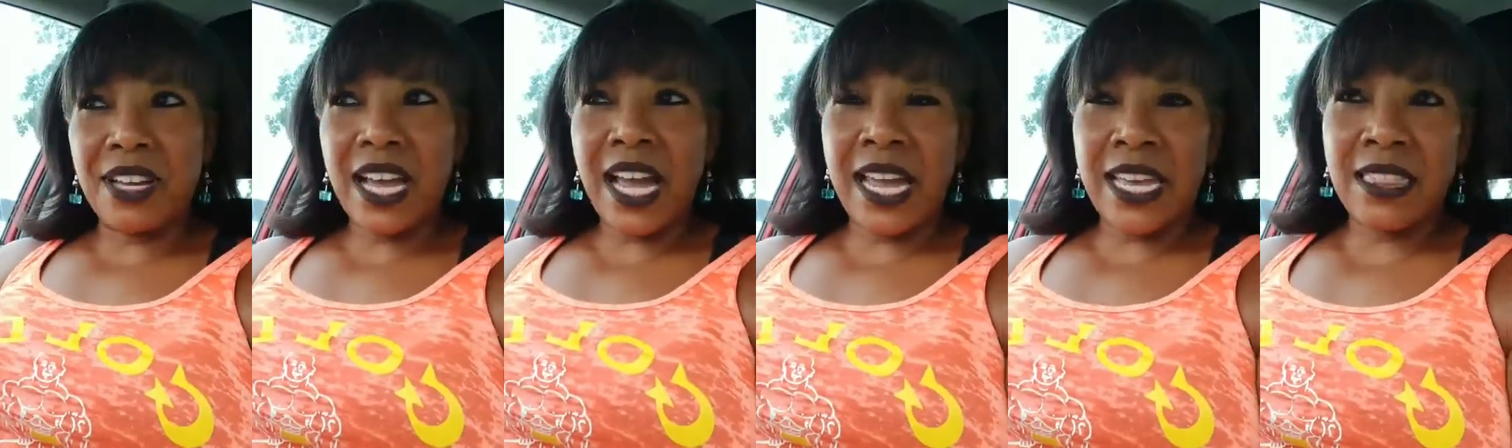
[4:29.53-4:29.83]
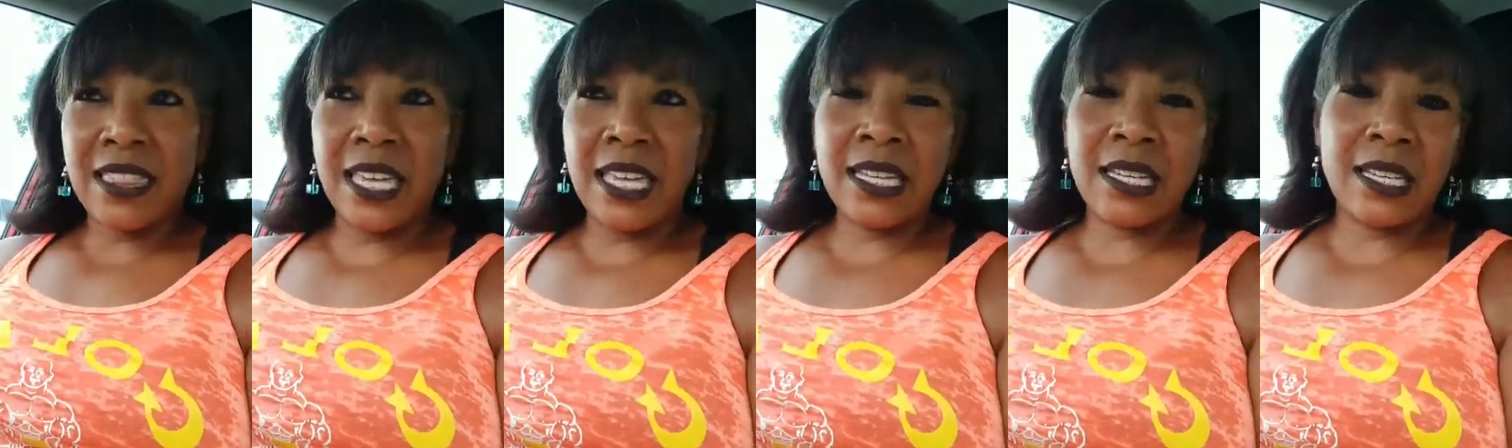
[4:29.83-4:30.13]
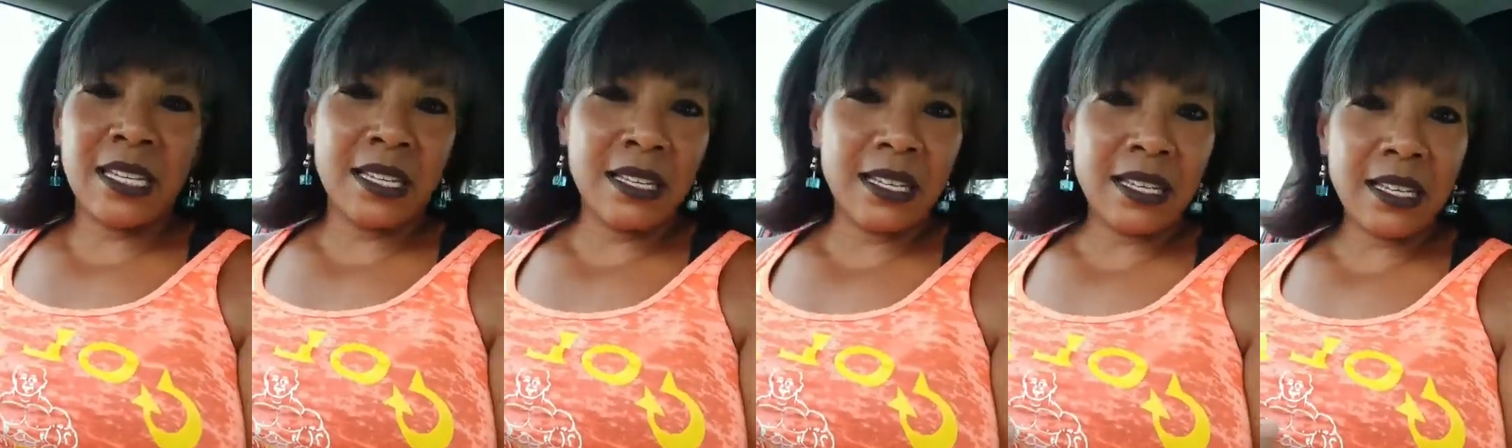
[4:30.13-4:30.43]
I
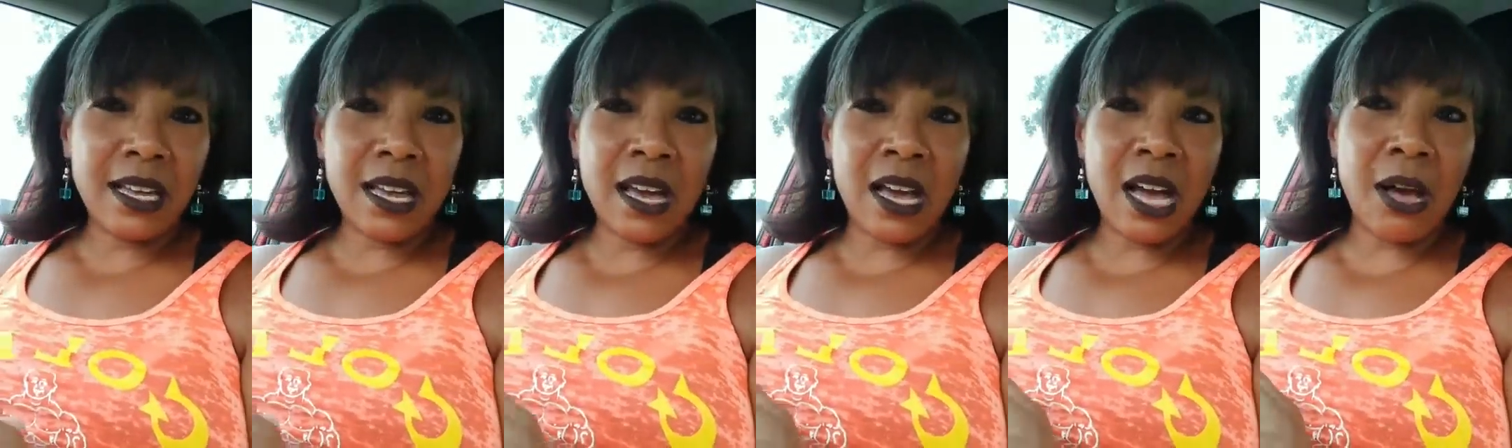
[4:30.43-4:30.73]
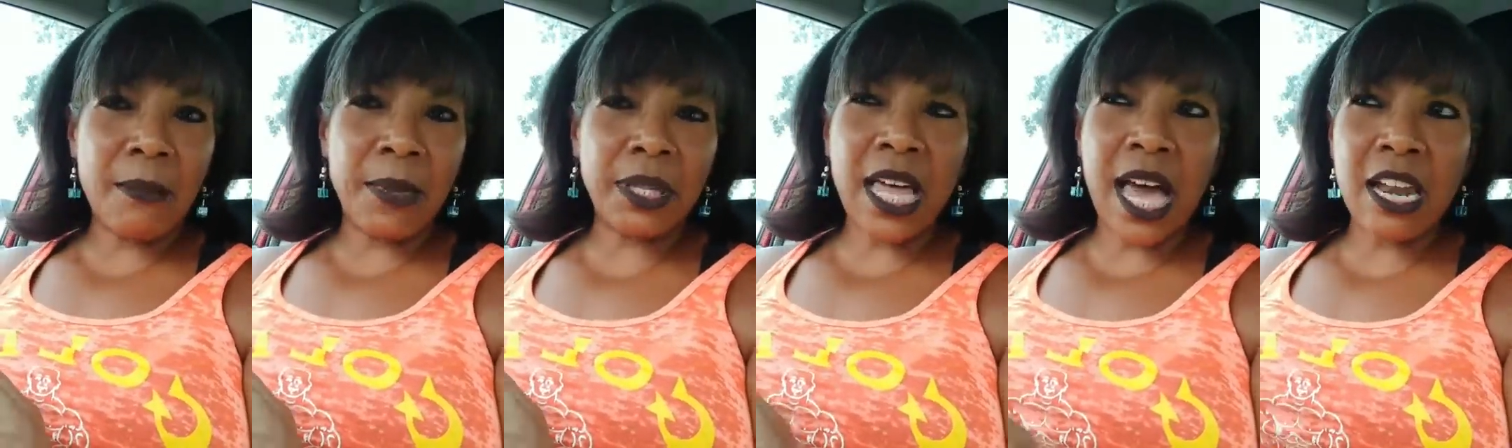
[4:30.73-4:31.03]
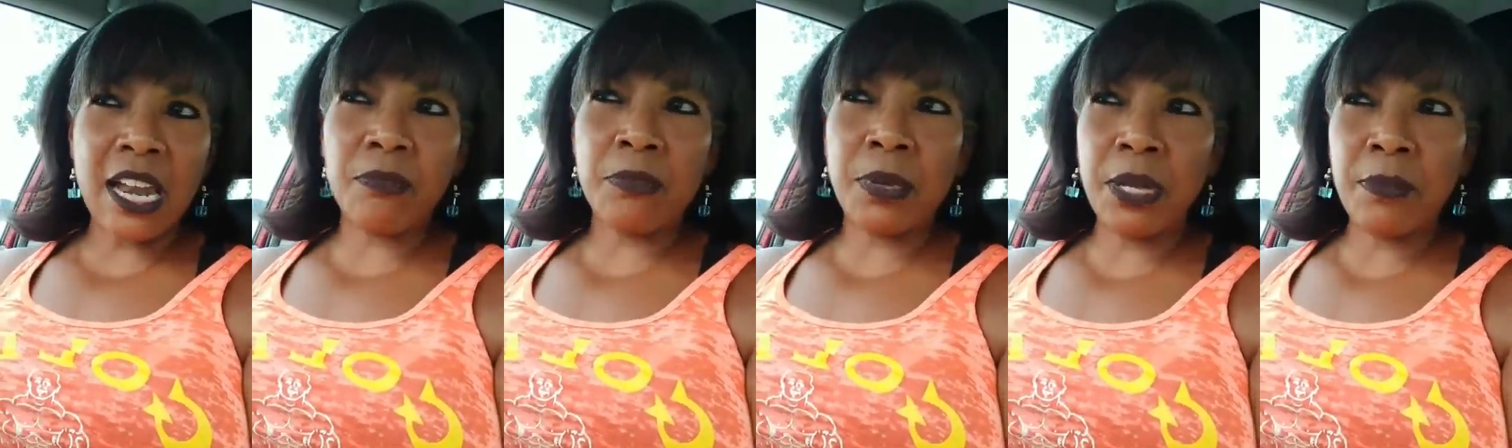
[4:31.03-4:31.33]
think a
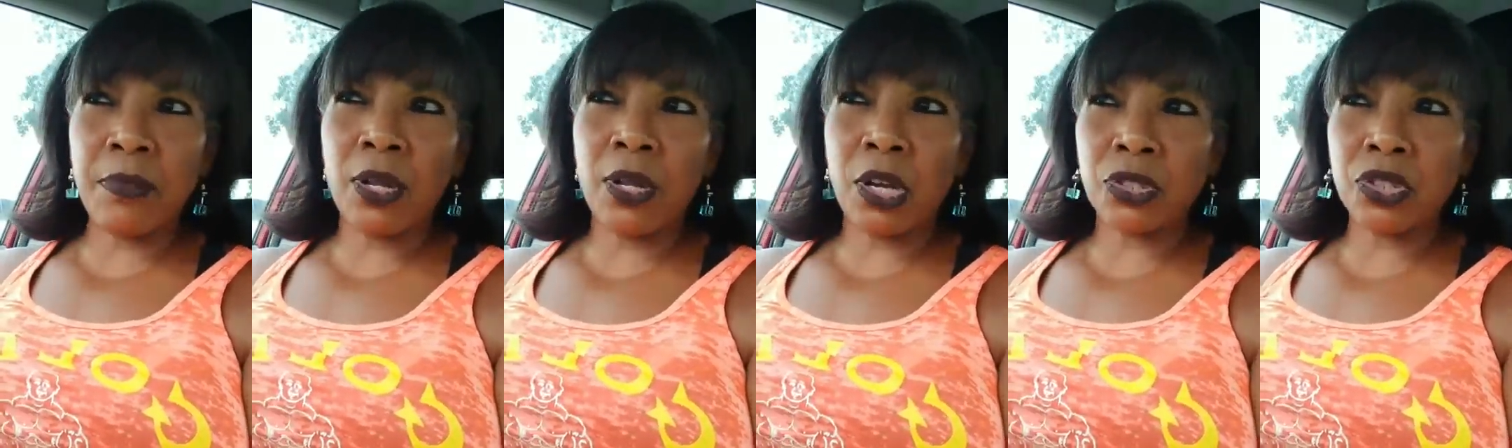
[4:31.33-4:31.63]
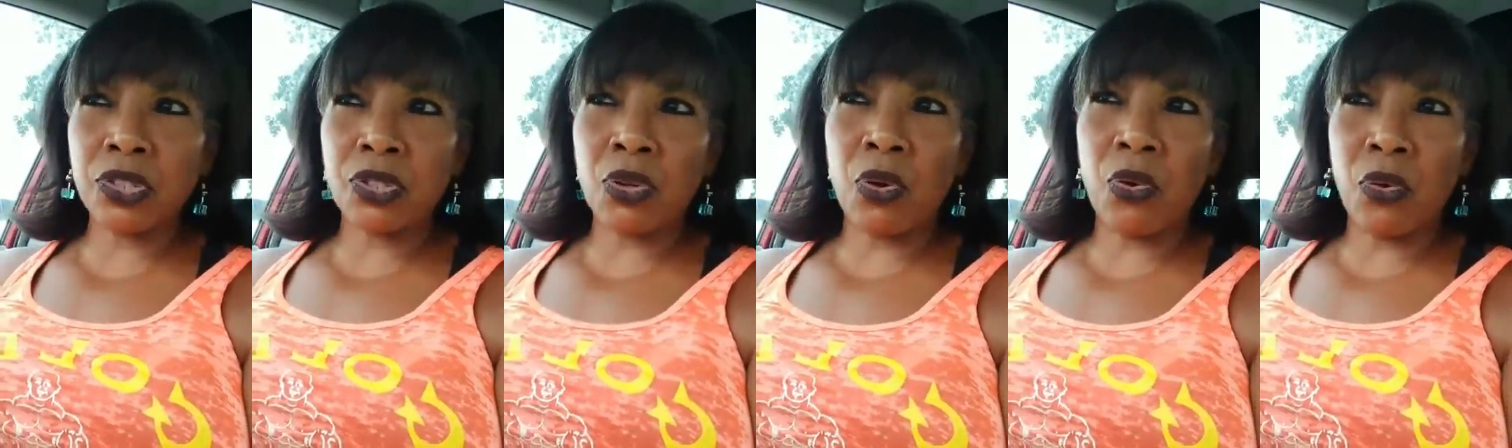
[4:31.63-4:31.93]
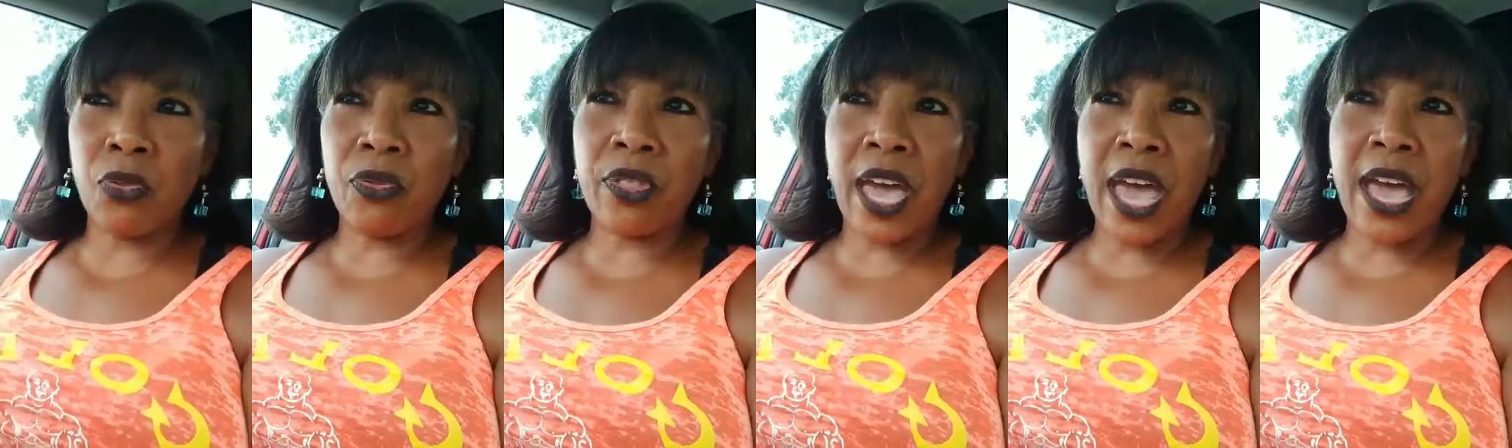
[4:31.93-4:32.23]
lot of people are
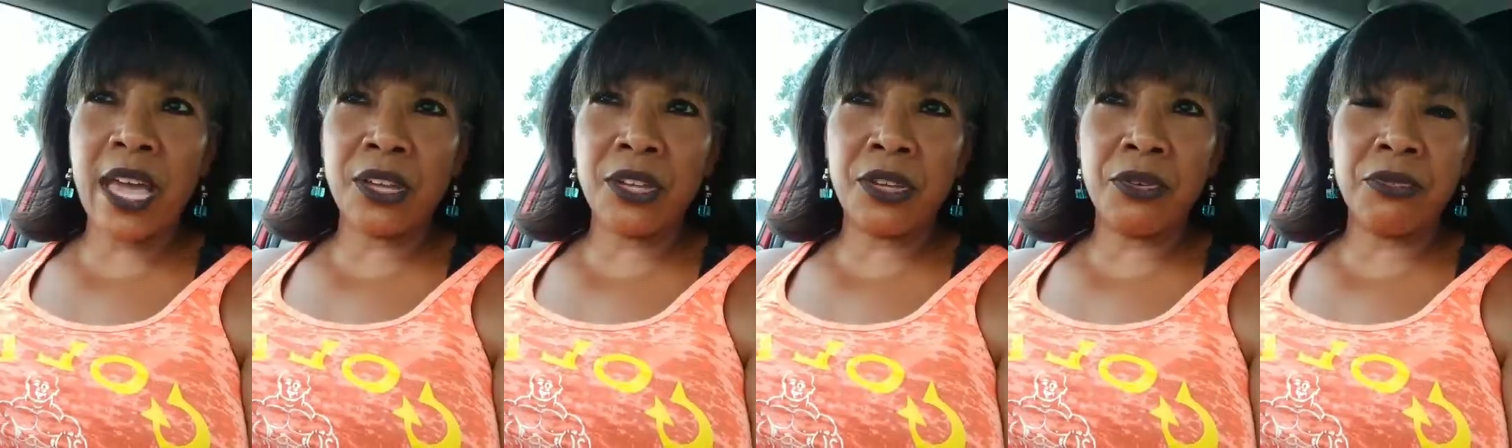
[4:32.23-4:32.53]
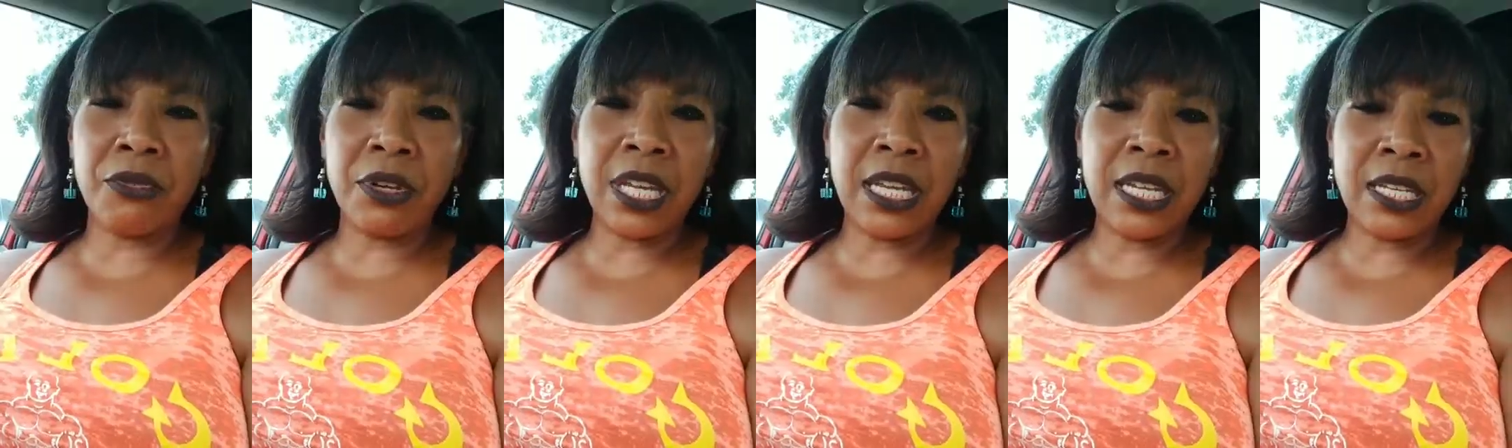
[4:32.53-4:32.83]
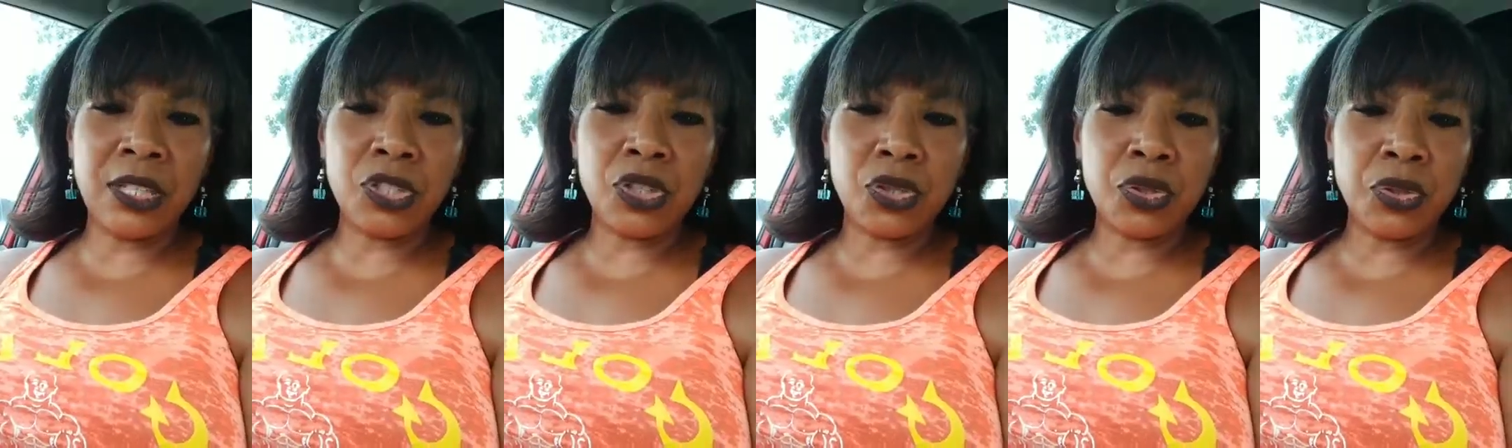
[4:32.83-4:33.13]
sold that you
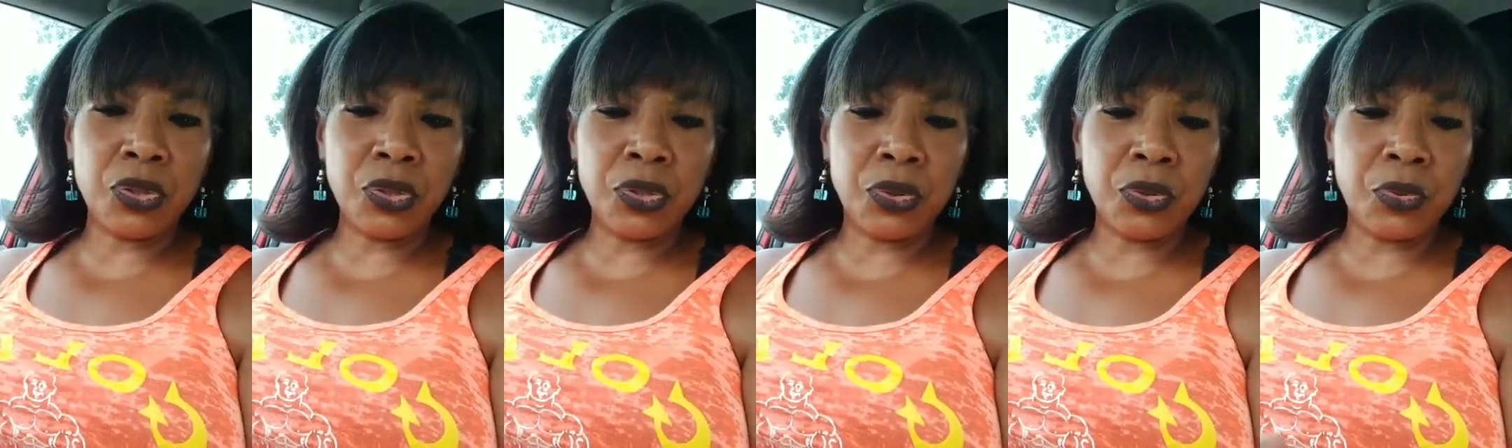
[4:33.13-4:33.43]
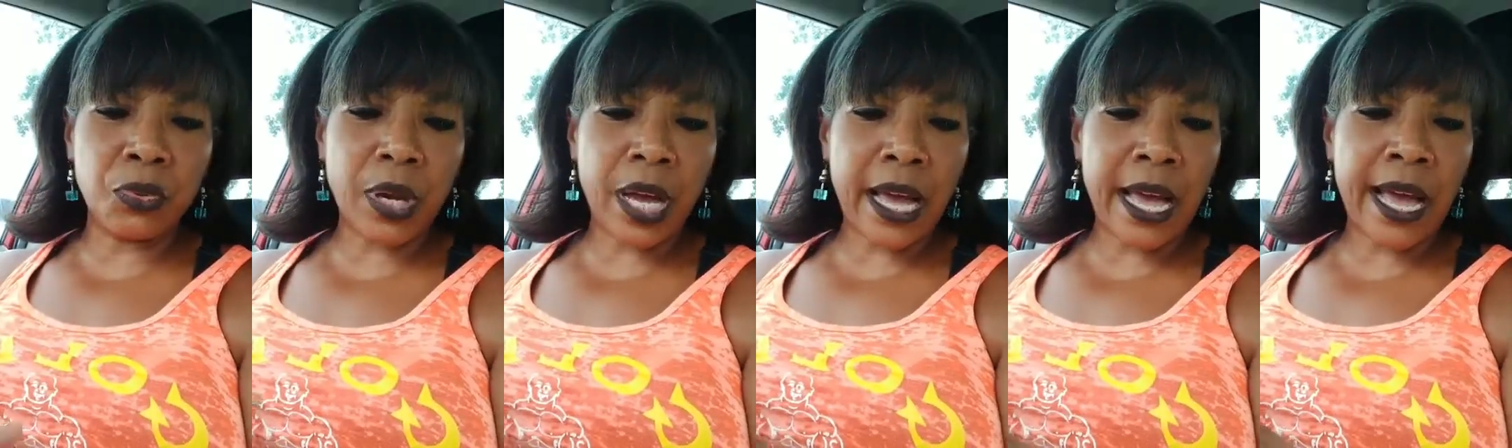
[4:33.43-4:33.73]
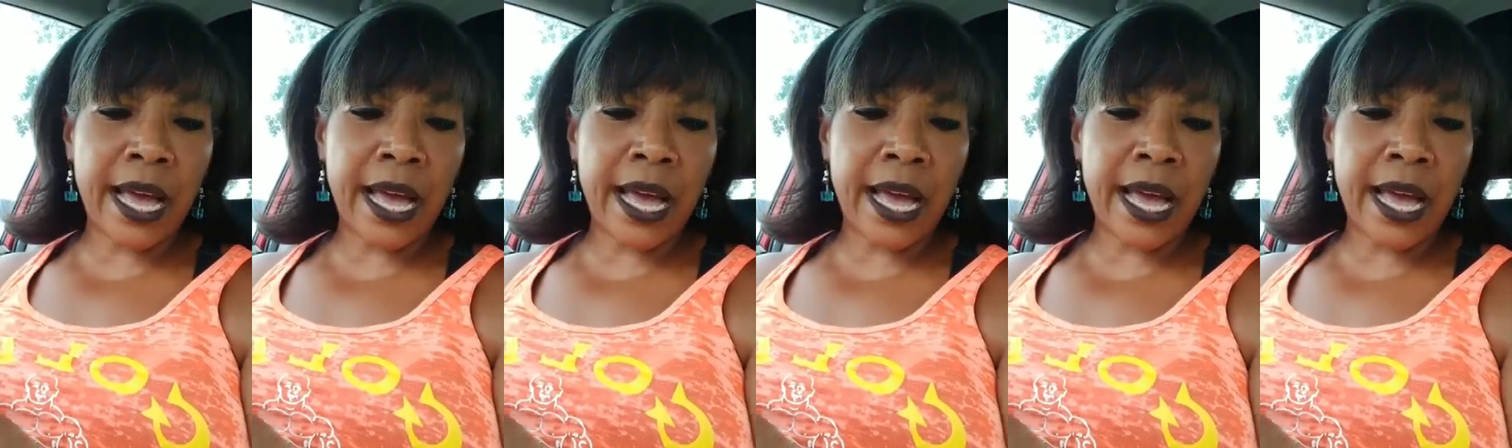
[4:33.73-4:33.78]
need to